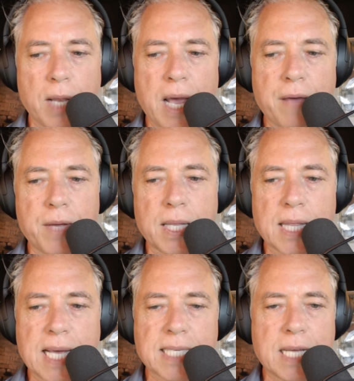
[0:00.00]
having
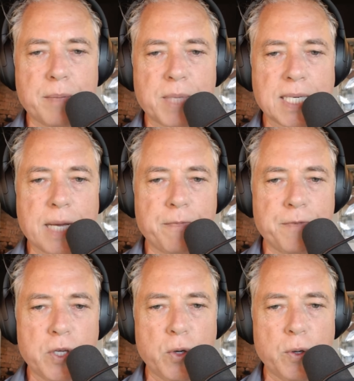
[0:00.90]
that same contempt for
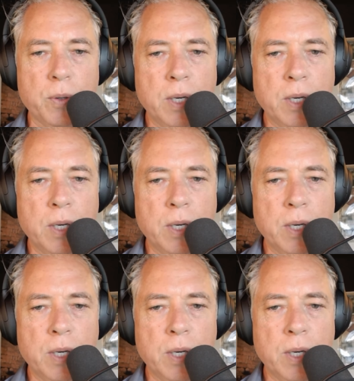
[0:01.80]
you